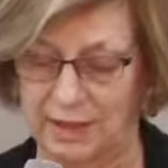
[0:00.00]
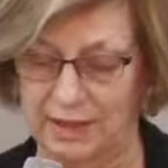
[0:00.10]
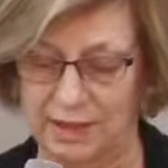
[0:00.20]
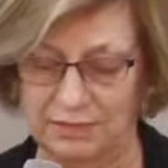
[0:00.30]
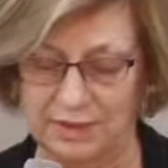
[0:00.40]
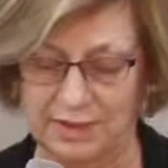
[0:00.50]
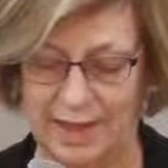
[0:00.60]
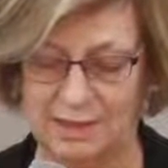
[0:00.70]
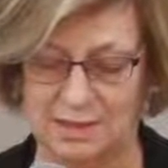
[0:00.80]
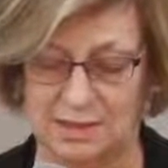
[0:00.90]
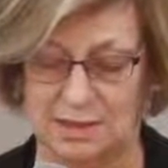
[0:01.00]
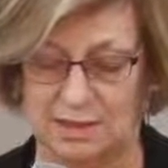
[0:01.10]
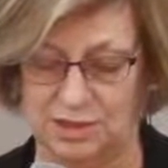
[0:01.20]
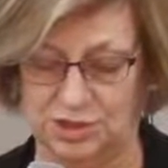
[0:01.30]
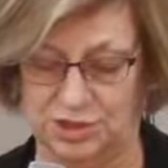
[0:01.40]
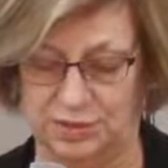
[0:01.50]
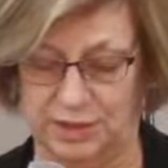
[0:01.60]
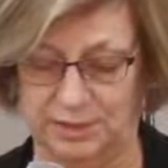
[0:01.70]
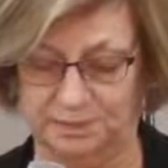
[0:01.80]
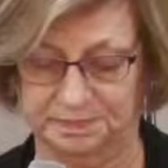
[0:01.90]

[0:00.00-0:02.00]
and even that is a luxury.